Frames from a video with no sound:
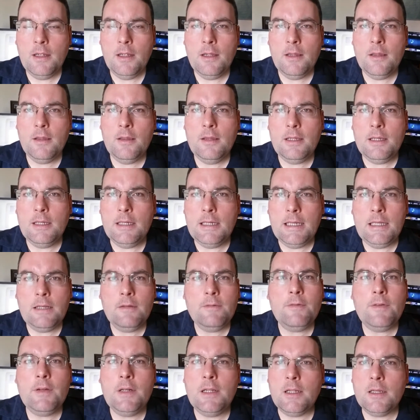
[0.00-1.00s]
the
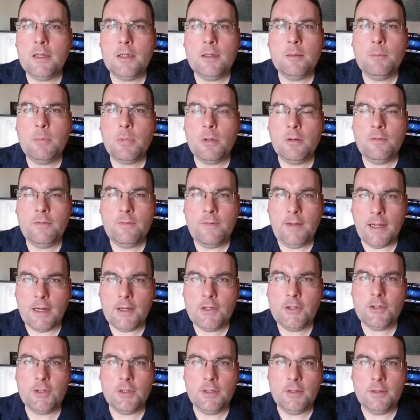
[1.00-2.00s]
infinite
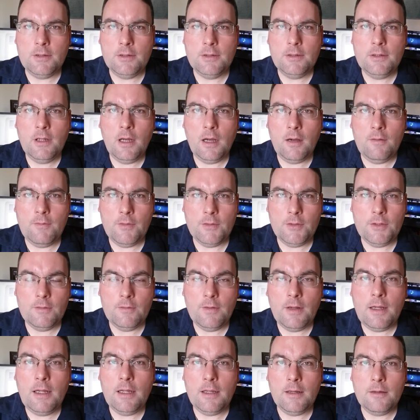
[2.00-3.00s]
perfection of the
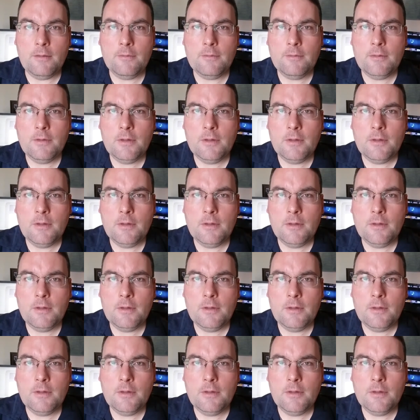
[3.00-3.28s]
divine.